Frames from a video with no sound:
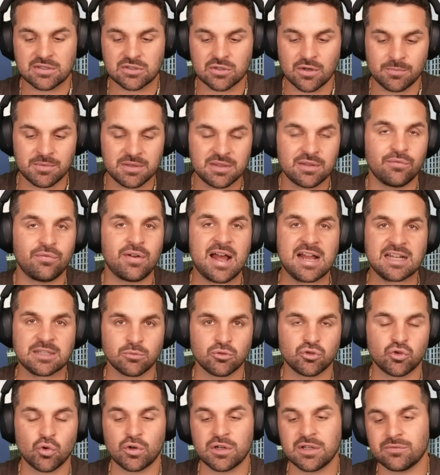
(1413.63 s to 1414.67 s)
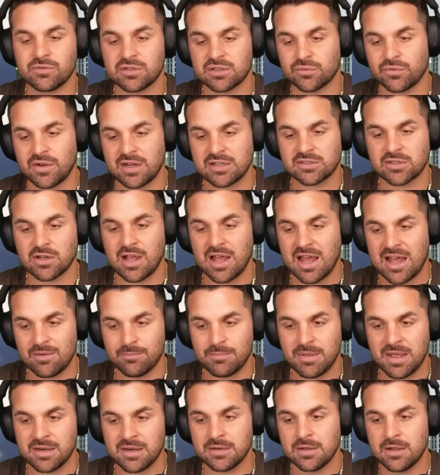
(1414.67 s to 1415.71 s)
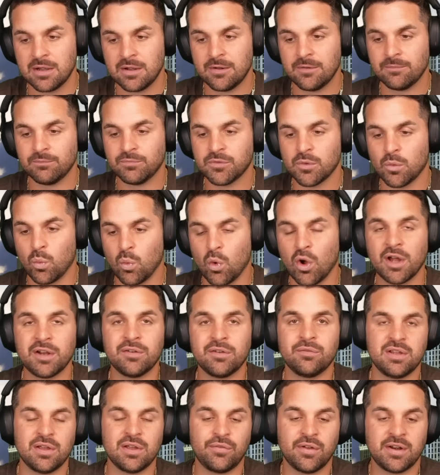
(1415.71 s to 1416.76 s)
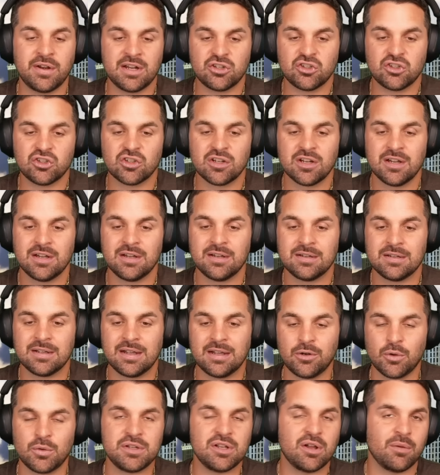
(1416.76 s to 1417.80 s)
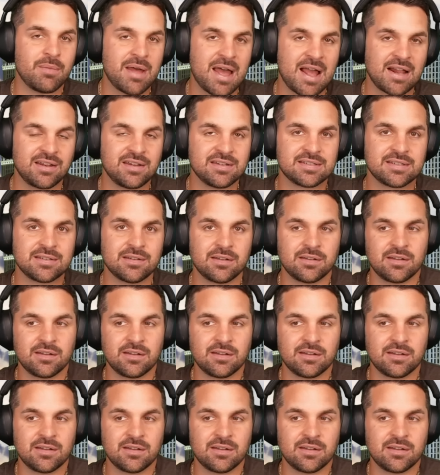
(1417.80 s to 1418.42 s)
So, I mean, the vast majority of his fights have been won via finish. I know Neil Magny's